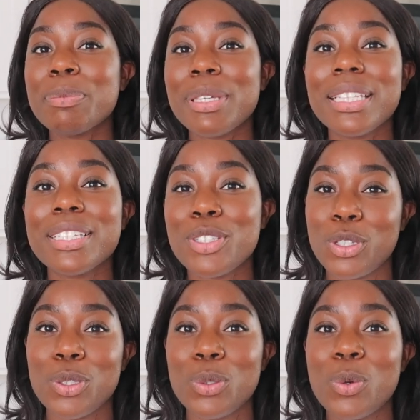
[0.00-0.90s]
appealing to
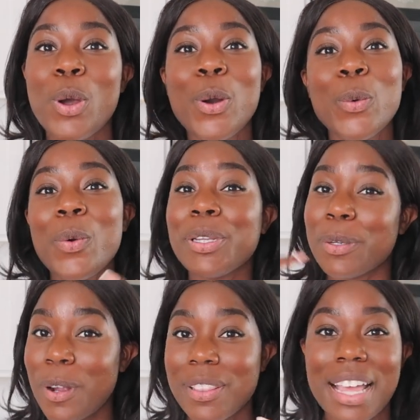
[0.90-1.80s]
you when
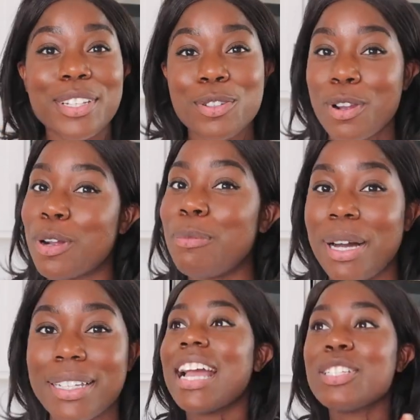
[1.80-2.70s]
you're on that struggle
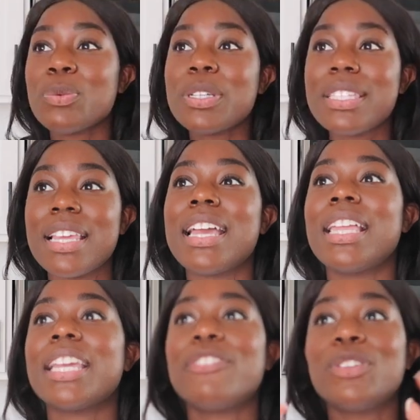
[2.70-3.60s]
bus. I just wanna say,
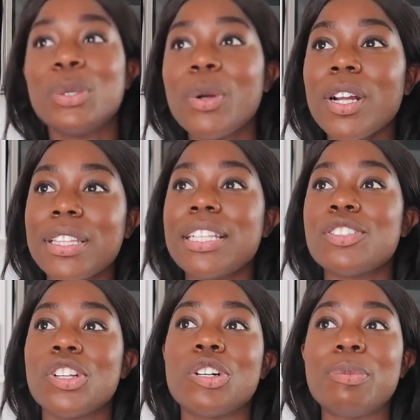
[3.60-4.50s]
like, if you are on that
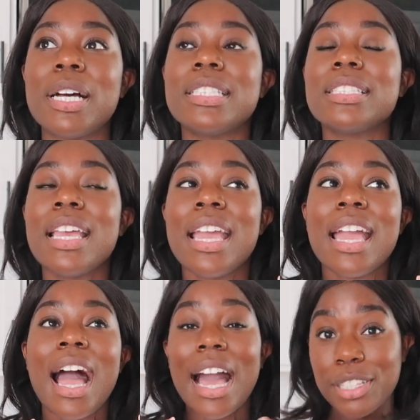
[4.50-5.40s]
struggle bus,
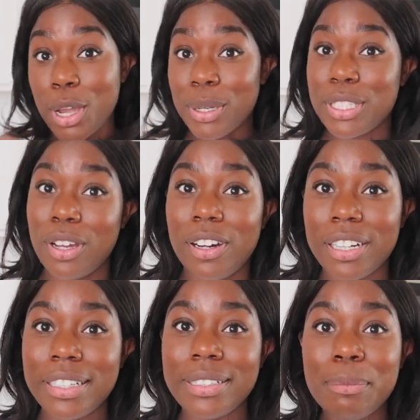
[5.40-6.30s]
I know it's
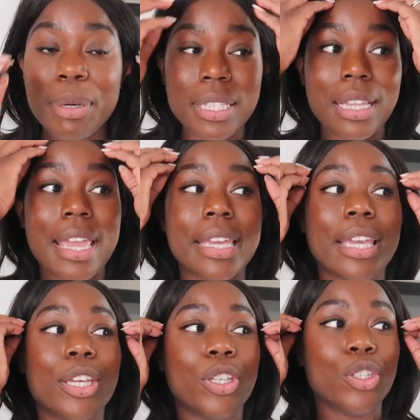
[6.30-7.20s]
hard, but like,
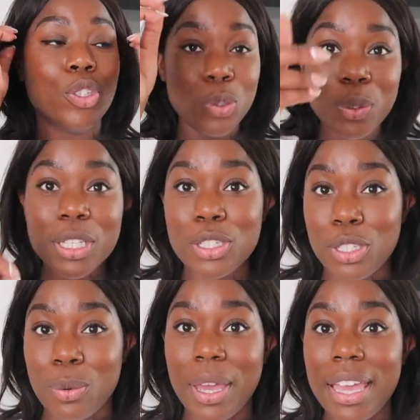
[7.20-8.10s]
you can
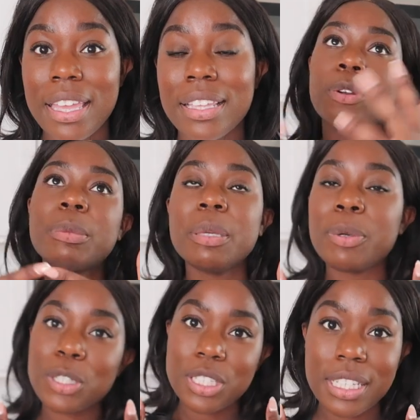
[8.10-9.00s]
do it. For me
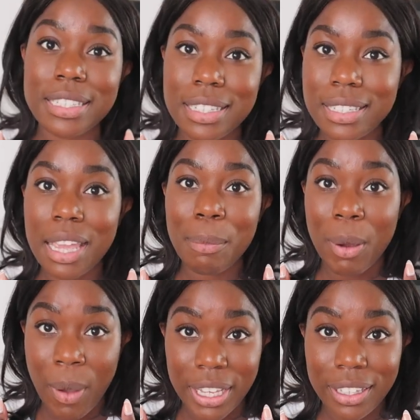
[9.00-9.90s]
personally, it did take my
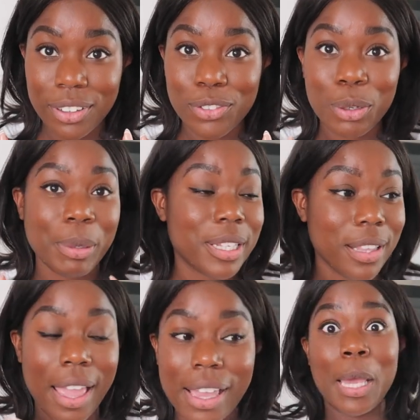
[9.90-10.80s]
wedding for me to
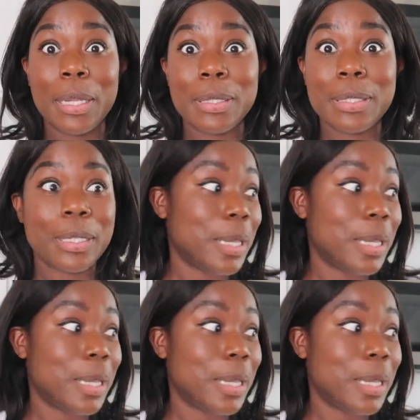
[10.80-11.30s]
like get into